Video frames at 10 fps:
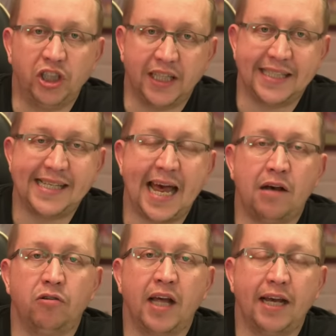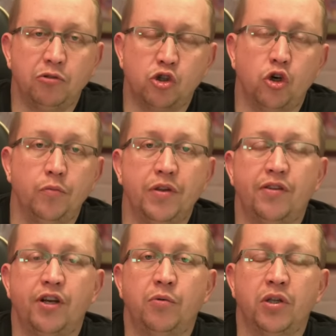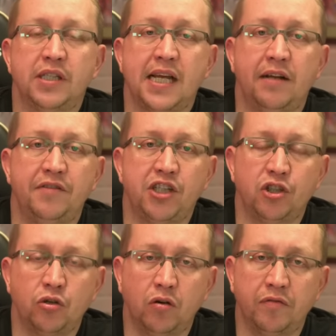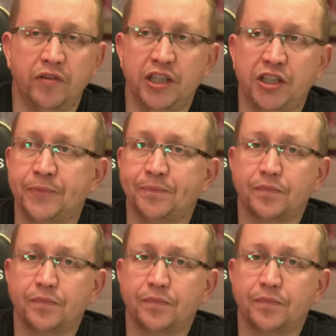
You could tell that. It was coming through on the television coverage.